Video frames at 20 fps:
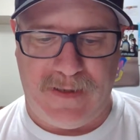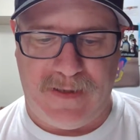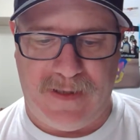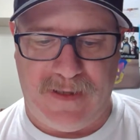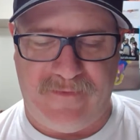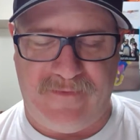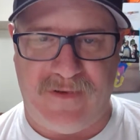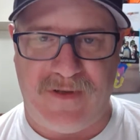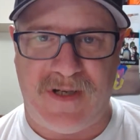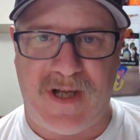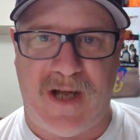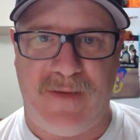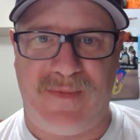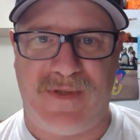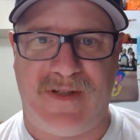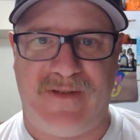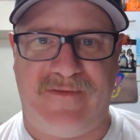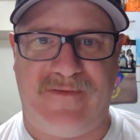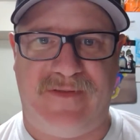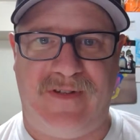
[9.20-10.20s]
Different
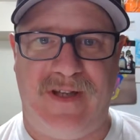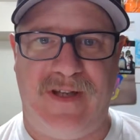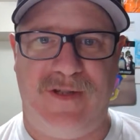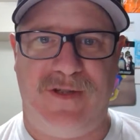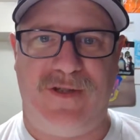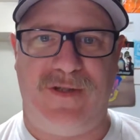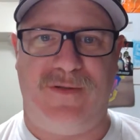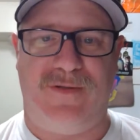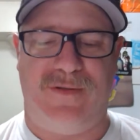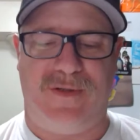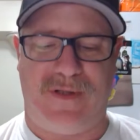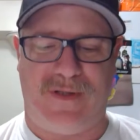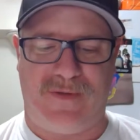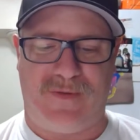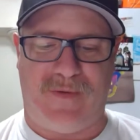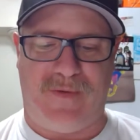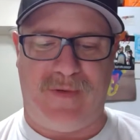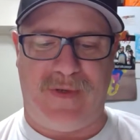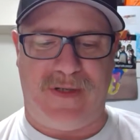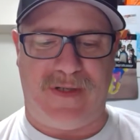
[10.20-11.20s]
types of tissues is
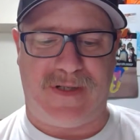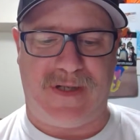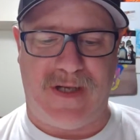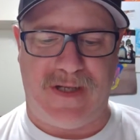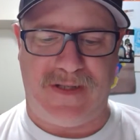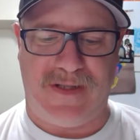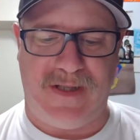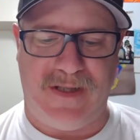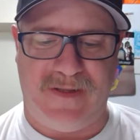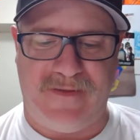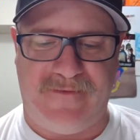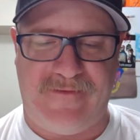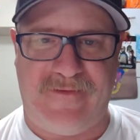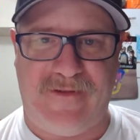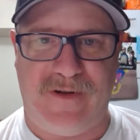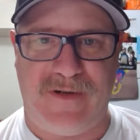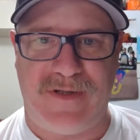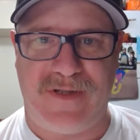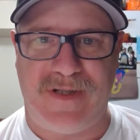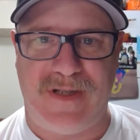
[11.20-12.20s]
what we're discussing. The
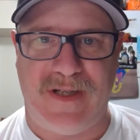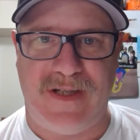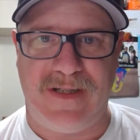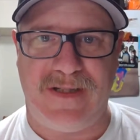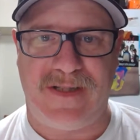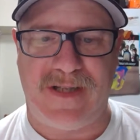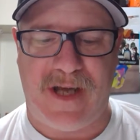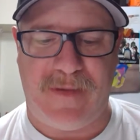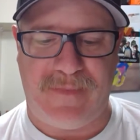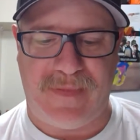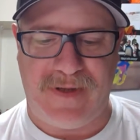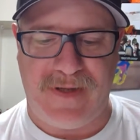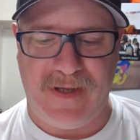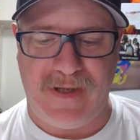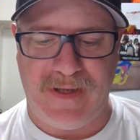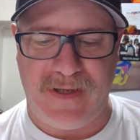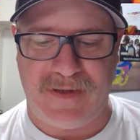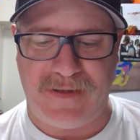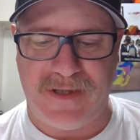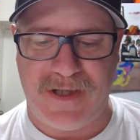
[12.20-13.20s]
first is
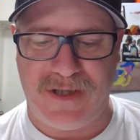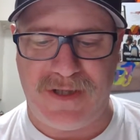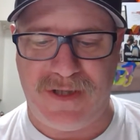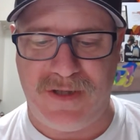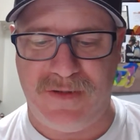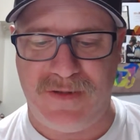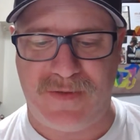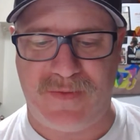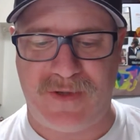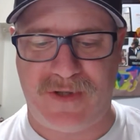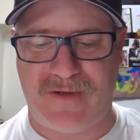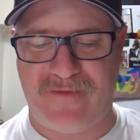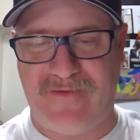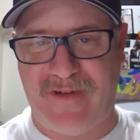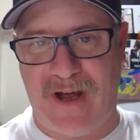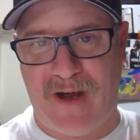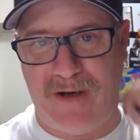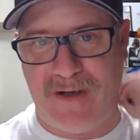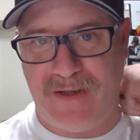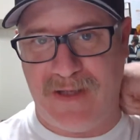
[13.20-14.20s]
epithelial tissues, which are
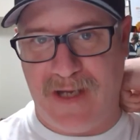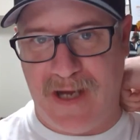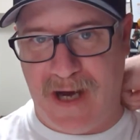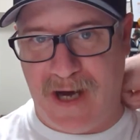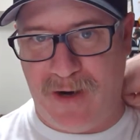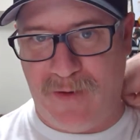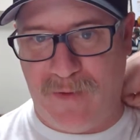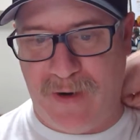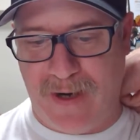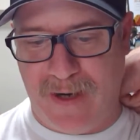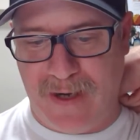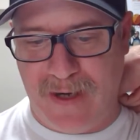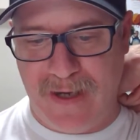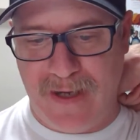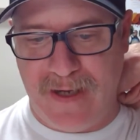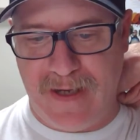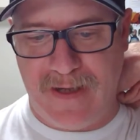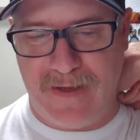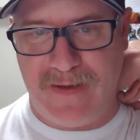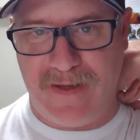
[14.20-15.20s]
found in the airway,
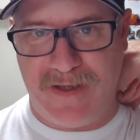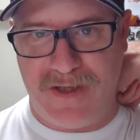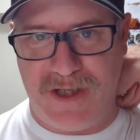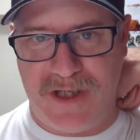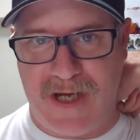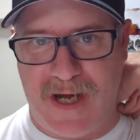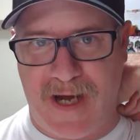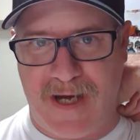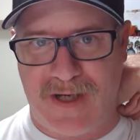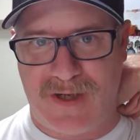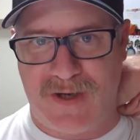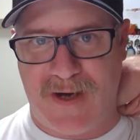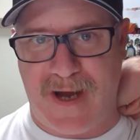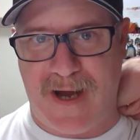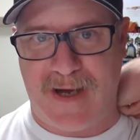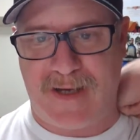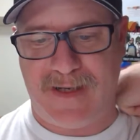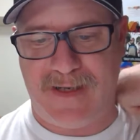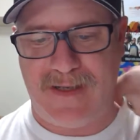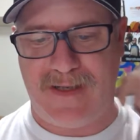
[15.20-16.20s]
the GI
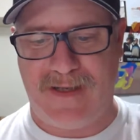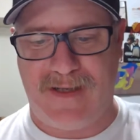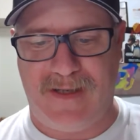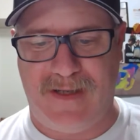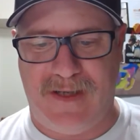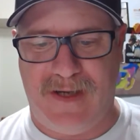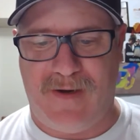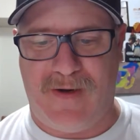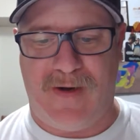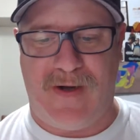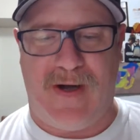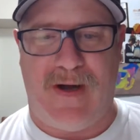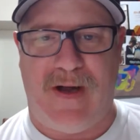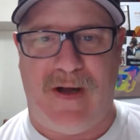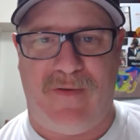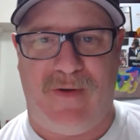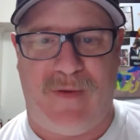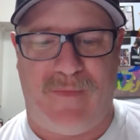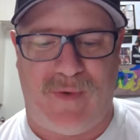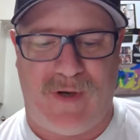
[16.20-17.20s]
tract,
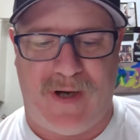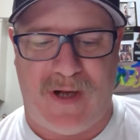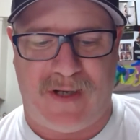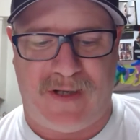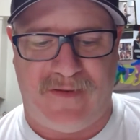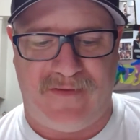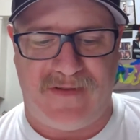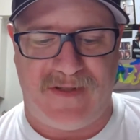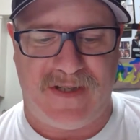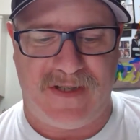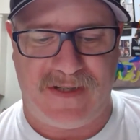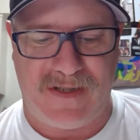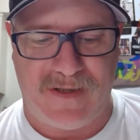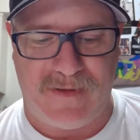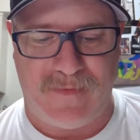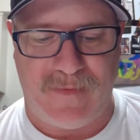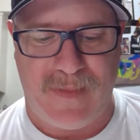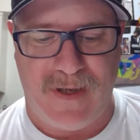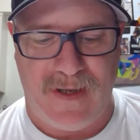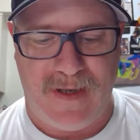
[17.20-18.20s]
urinary reproductive
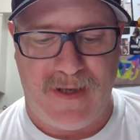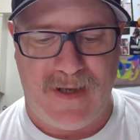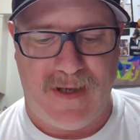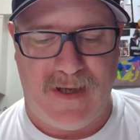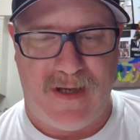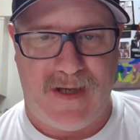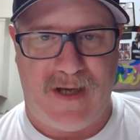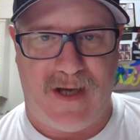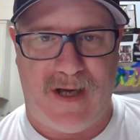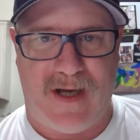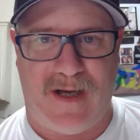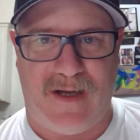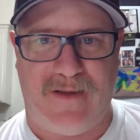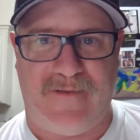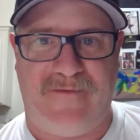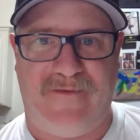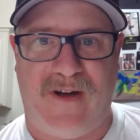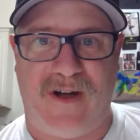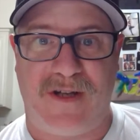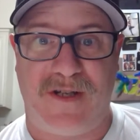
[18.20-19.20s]
system.
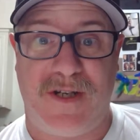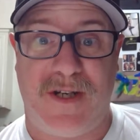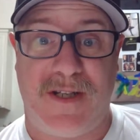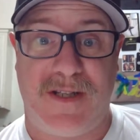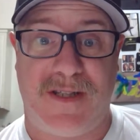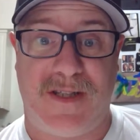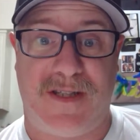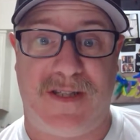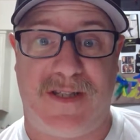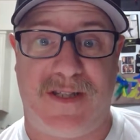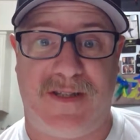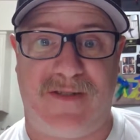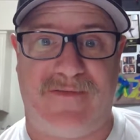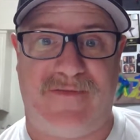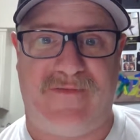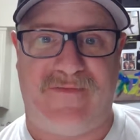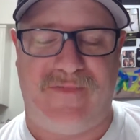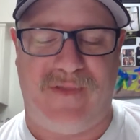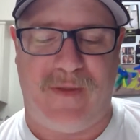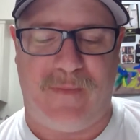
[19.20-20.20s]
The function is
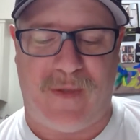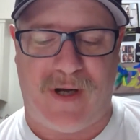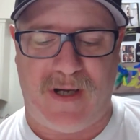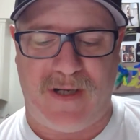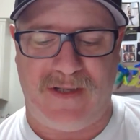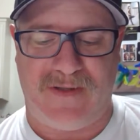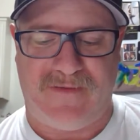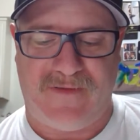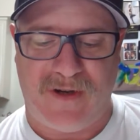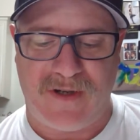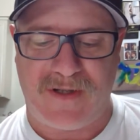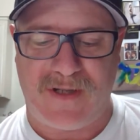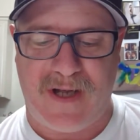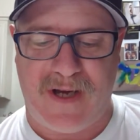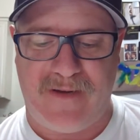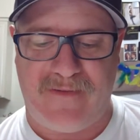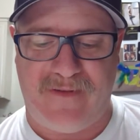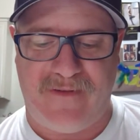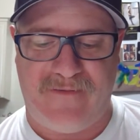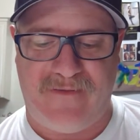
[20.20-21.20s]
it's the body's first
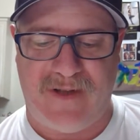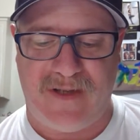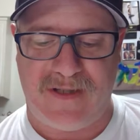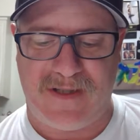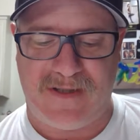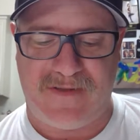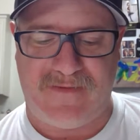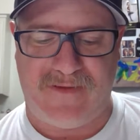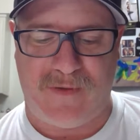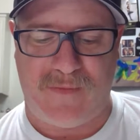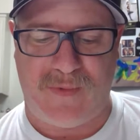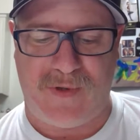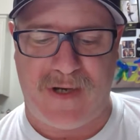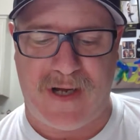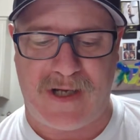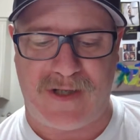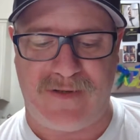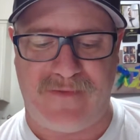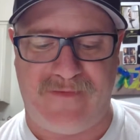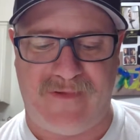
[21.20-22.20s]
line of defense for
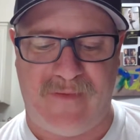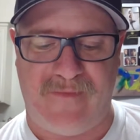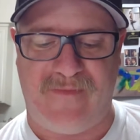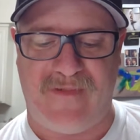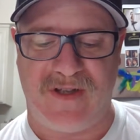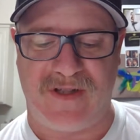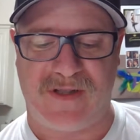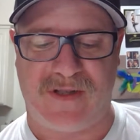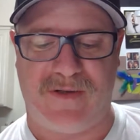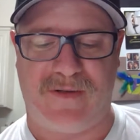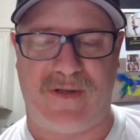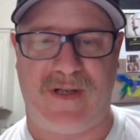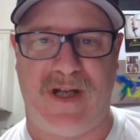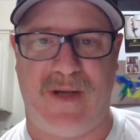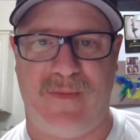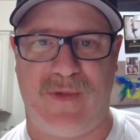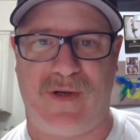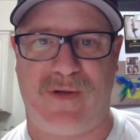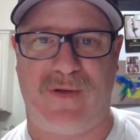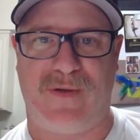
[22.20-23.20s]
protection from physical,
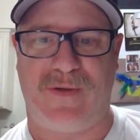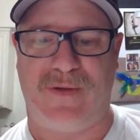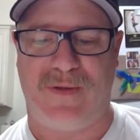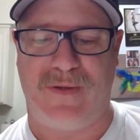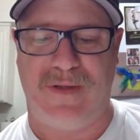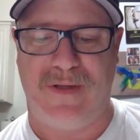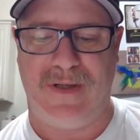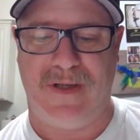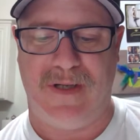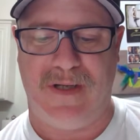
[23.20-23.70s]
chemical,